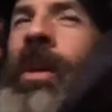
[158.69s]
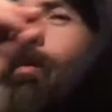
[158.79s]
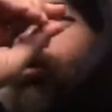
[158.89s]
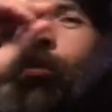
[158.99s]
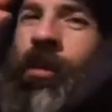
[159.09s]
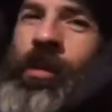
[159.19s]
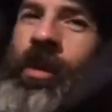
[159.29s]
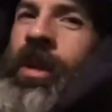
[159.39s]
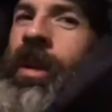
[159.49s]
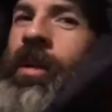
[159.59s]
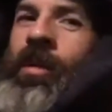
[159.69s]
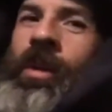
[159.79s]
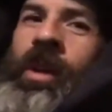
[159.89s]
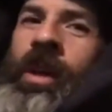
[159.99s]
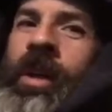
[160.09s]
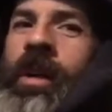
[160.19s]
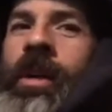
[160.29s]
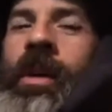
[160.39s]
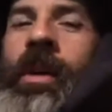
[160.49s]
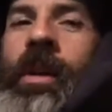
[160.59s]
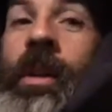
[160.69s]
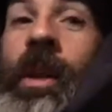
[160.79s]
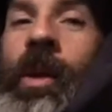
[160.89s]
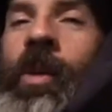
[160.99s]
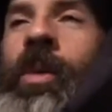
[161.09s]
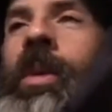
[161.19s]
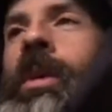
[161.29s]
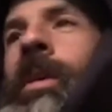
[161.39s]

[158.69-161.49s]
Levels were really, really low,